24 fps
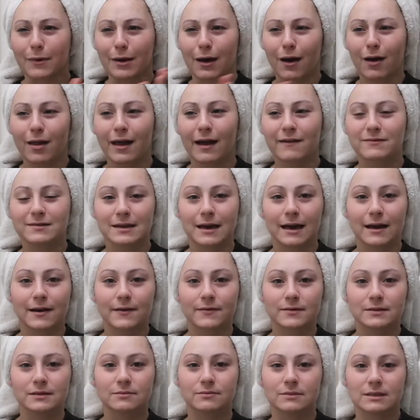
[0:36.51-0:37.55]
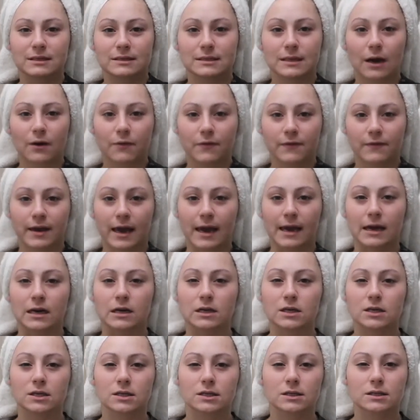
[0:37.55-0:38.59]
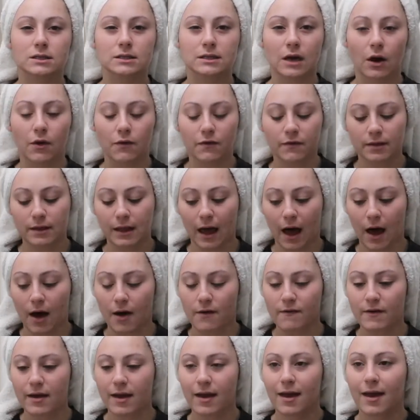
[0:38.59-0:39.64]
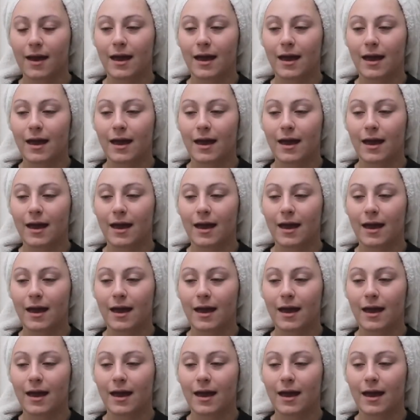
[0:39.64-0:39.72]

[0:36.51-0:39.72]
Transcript: We all have to have some self-care, self-love,